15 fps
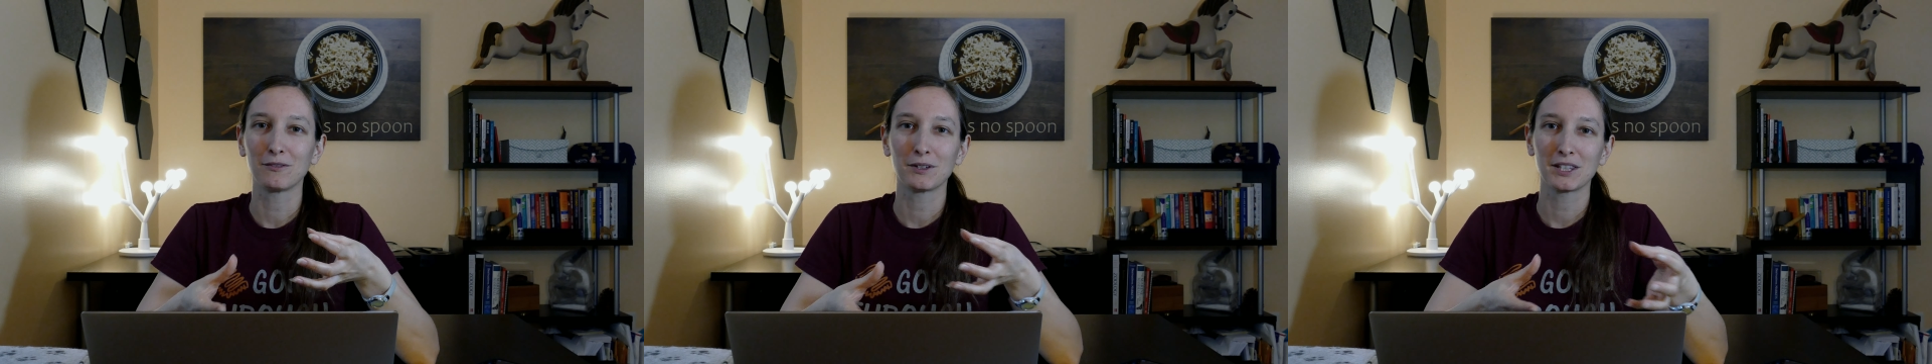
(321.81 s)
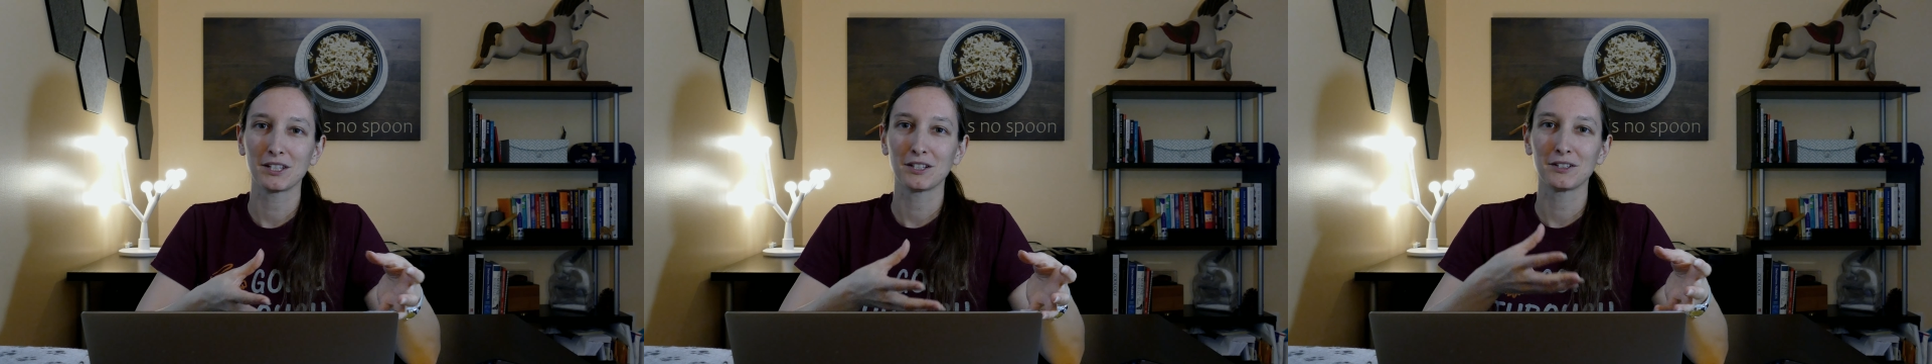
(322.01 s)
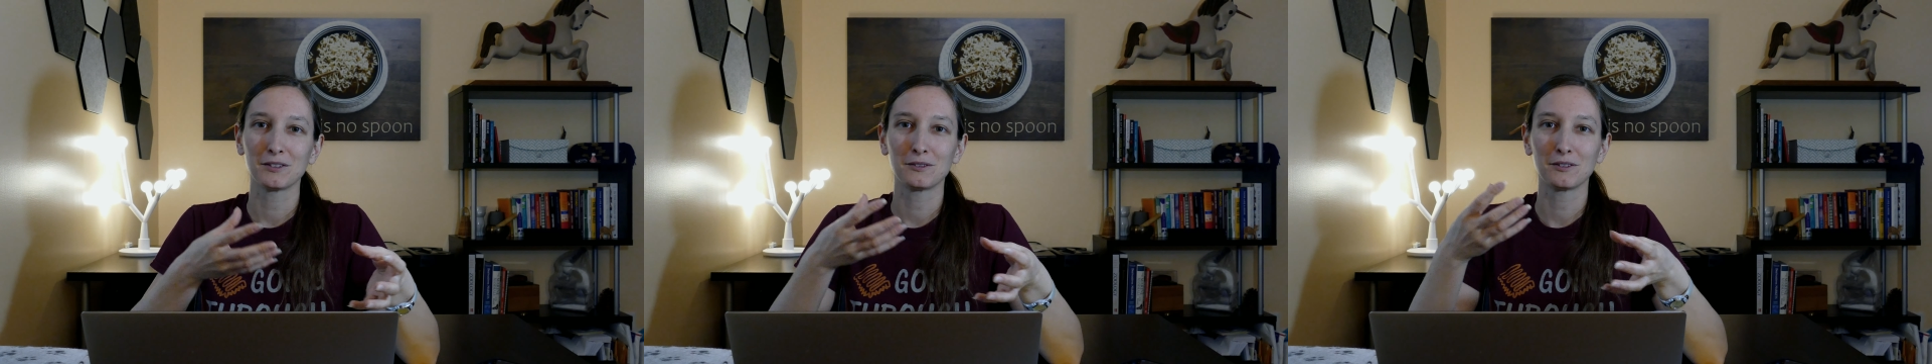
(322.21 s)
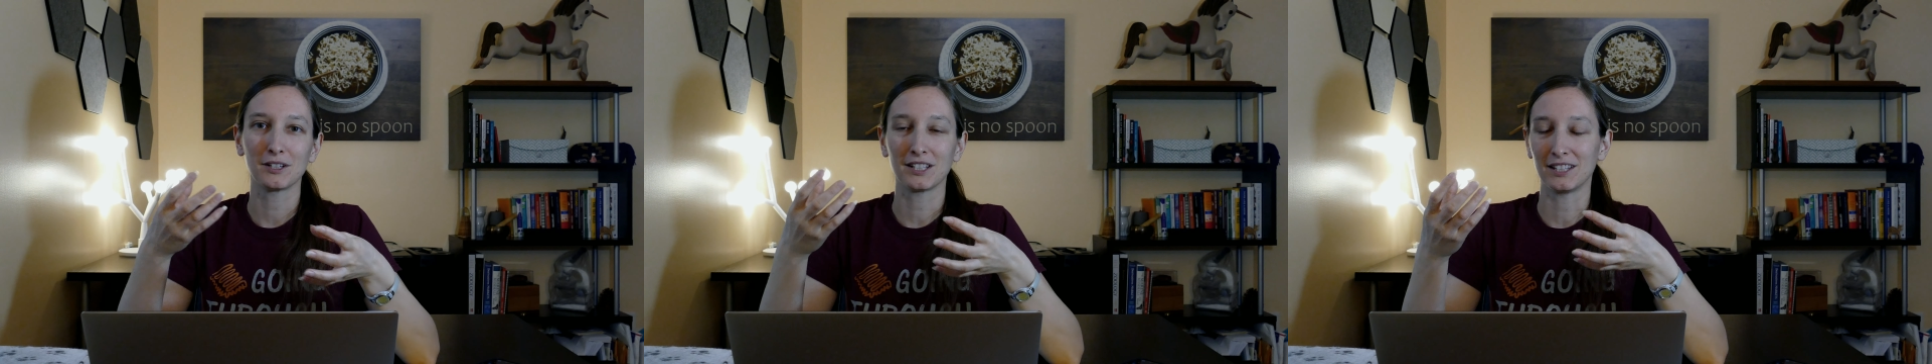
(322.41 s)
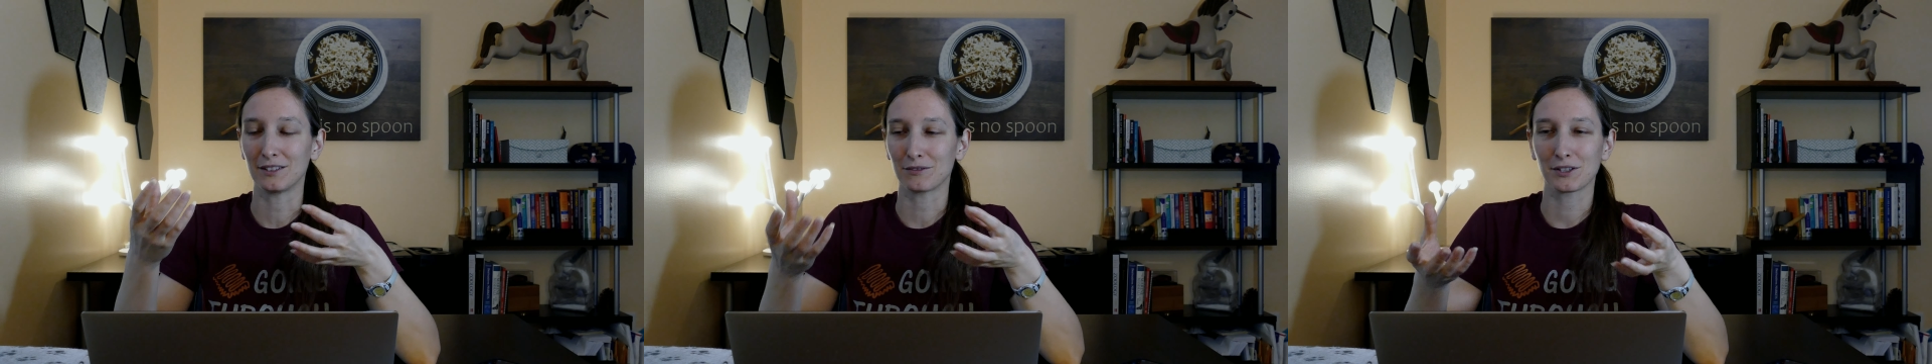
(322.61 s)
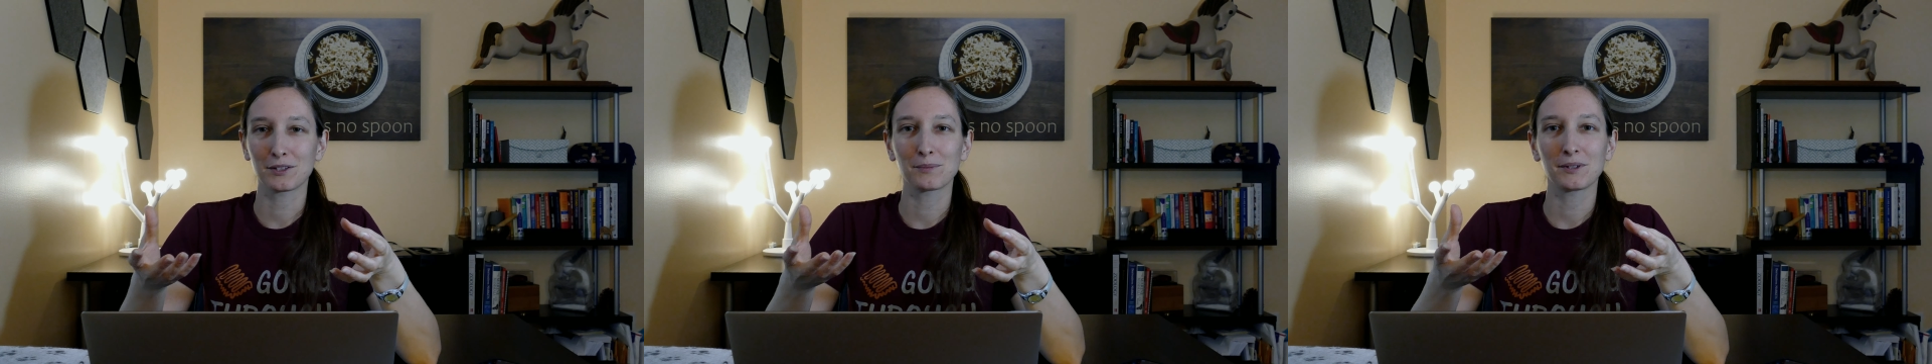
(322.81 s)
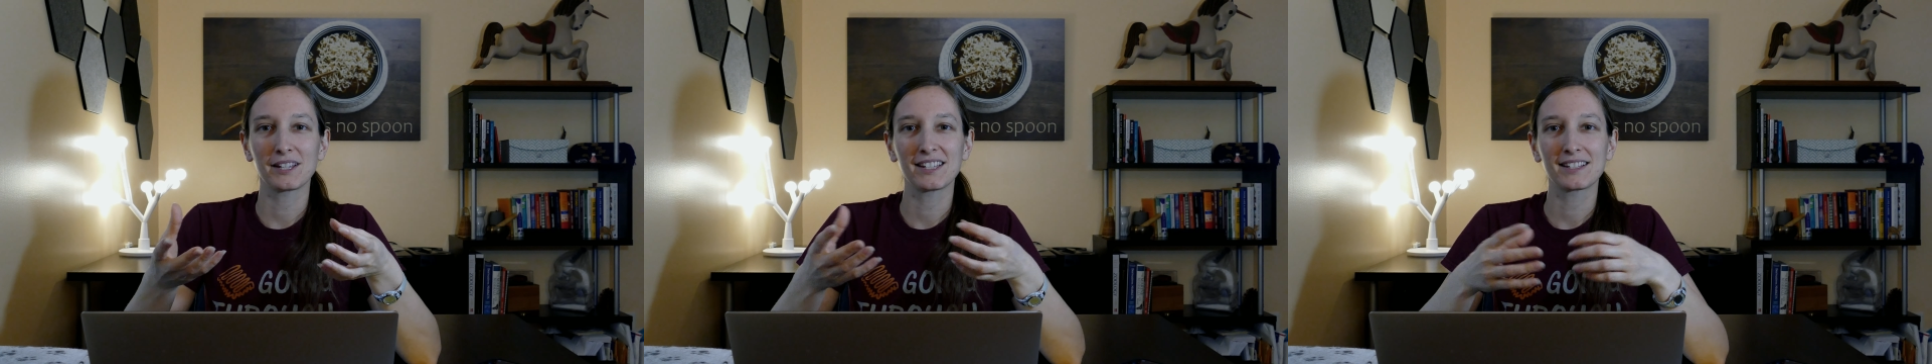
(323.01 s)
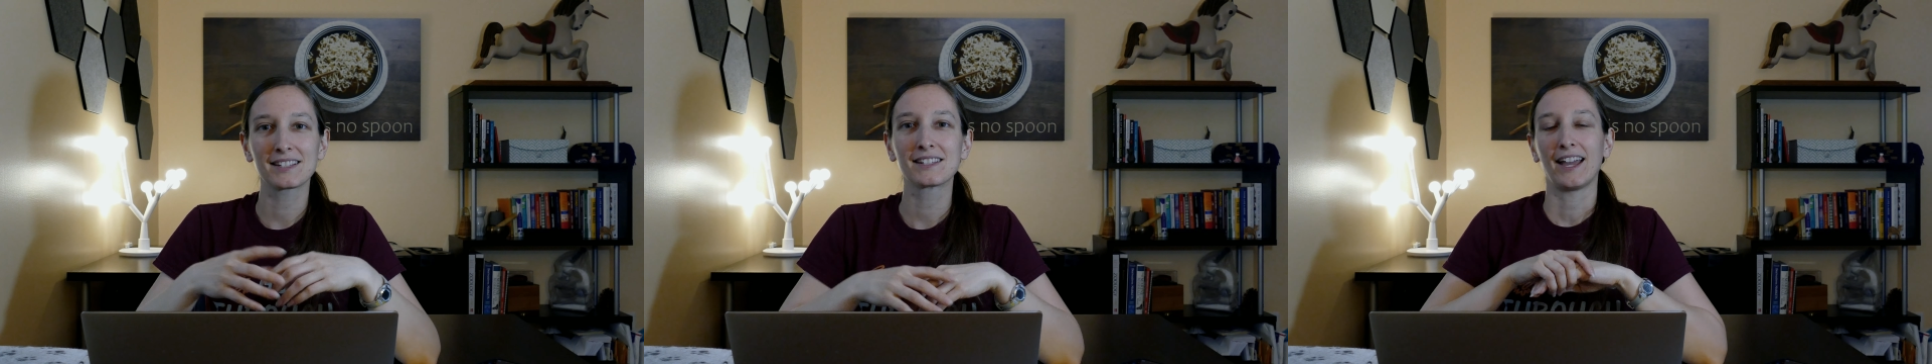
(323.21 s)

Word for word: with you in the first place.